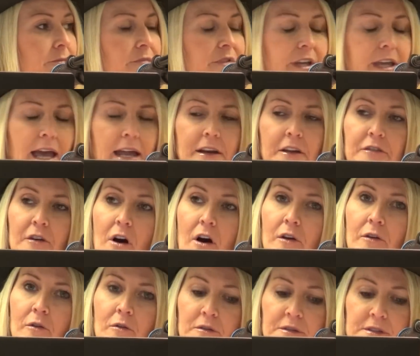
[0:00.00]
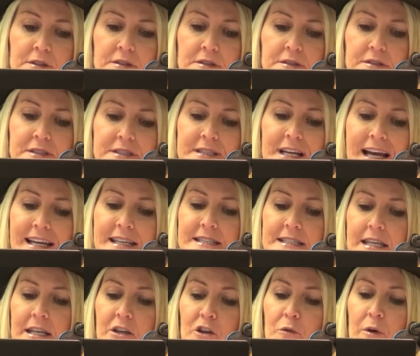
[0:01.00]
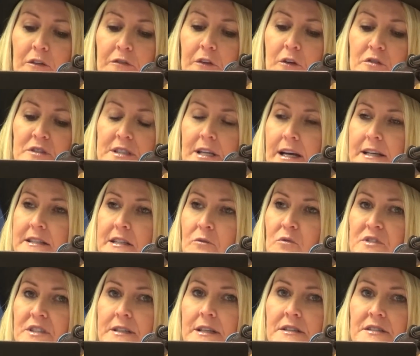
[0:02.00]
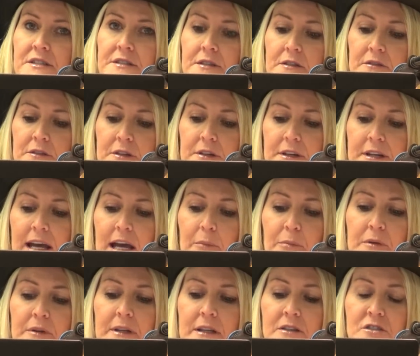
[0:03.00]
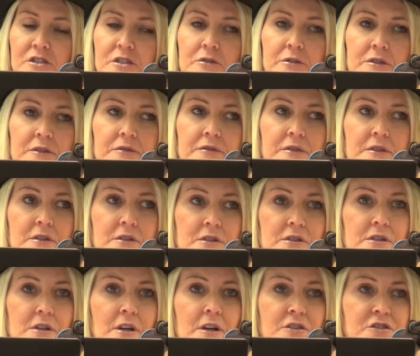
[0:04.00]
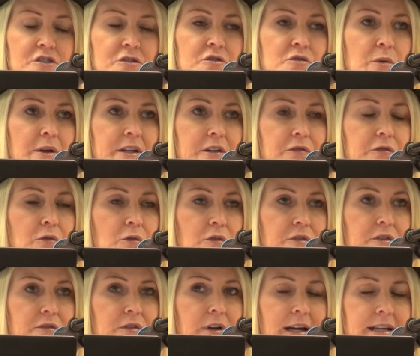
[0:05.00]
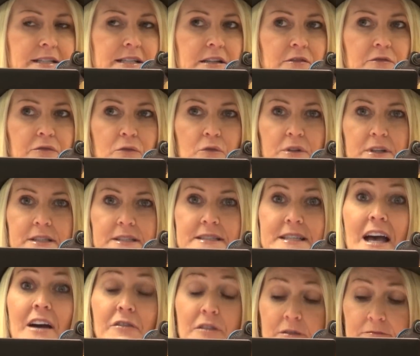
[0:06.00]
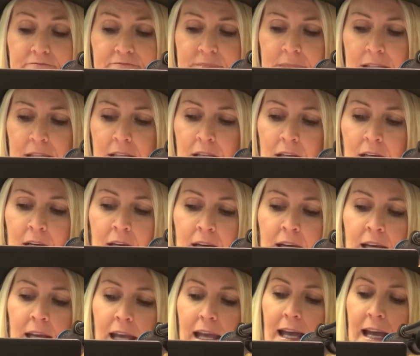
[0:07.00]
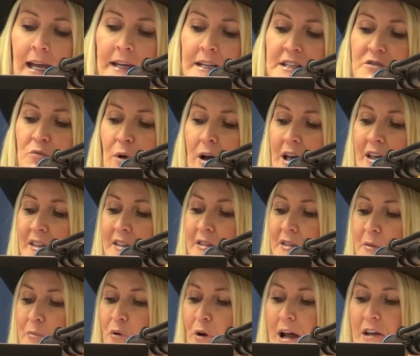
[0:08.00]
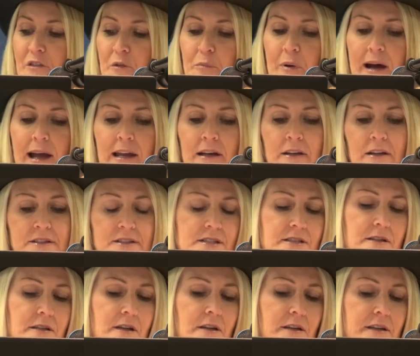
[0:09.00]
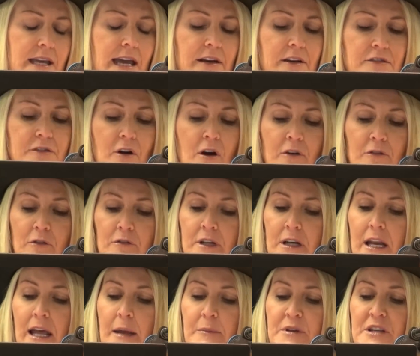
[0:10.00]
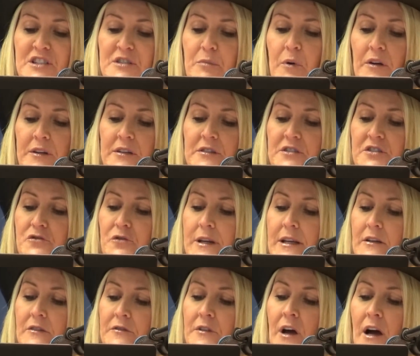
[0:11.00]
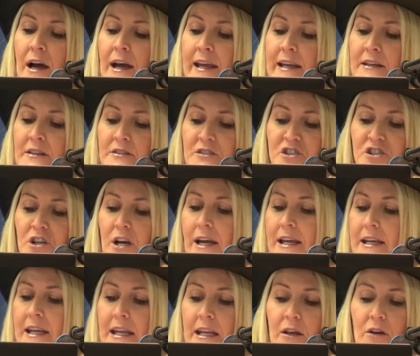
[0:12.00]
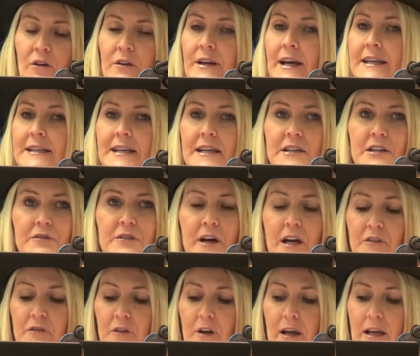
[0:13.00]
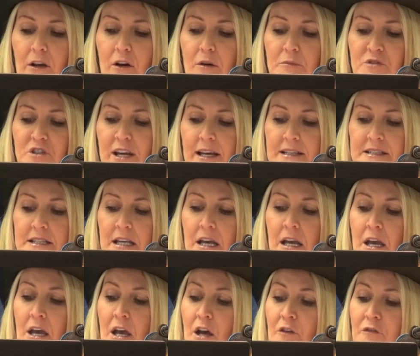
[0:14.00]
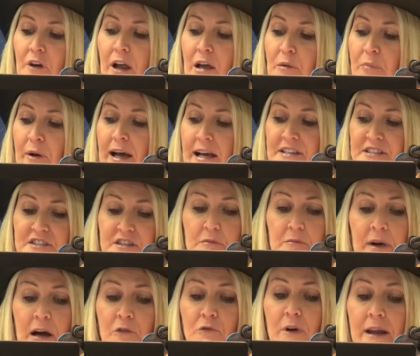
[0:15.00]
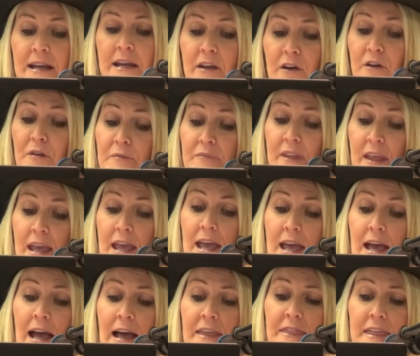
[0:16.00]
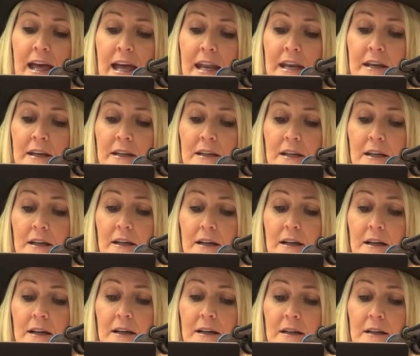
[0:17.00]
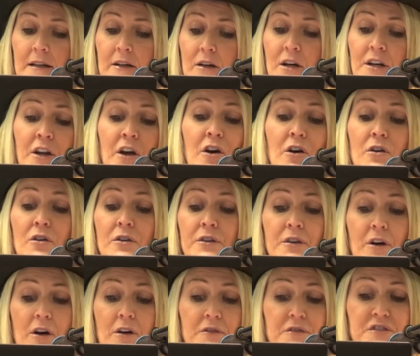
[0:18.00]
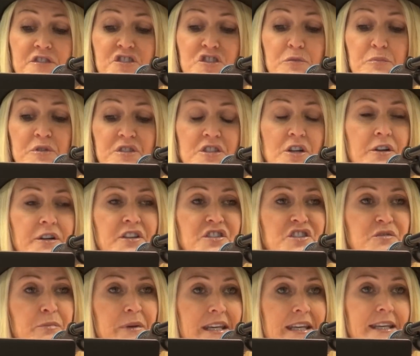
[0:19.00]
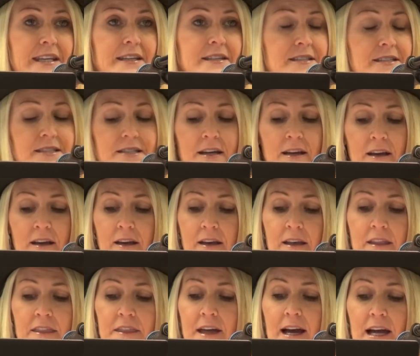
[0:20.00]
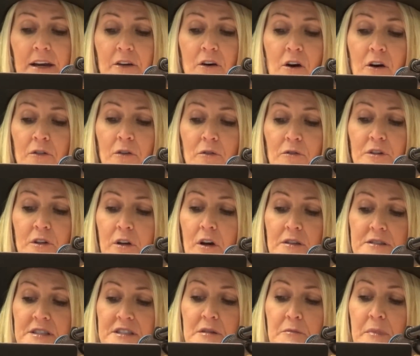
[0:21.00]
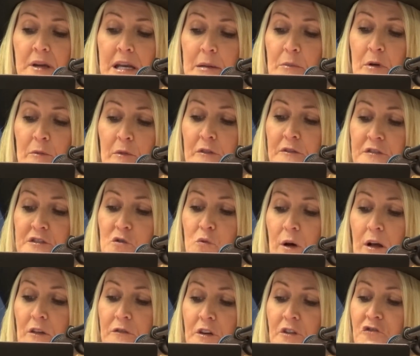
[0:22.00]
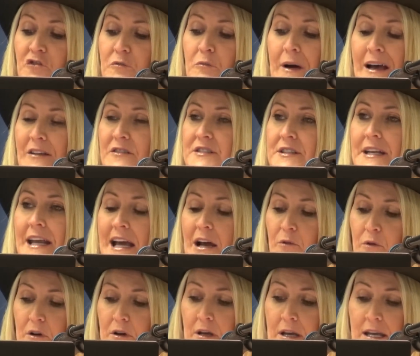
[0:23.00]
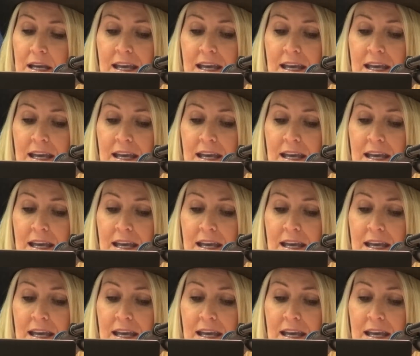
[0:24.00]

the Kenneth Arnold sighting, U F O sighting, was an incident that had happened in June of uh, June twenty-fourth of nineteen forty-seven. And it's where the private pilot, uh, Kenneth Arnold, claimed he spotted a string of nine shiny, unidentified flying objects flying past Mount Rainier, and then uh, unheard of supersonic speeds that Arnold clocked at a minimum of twelve hundred miles an hour.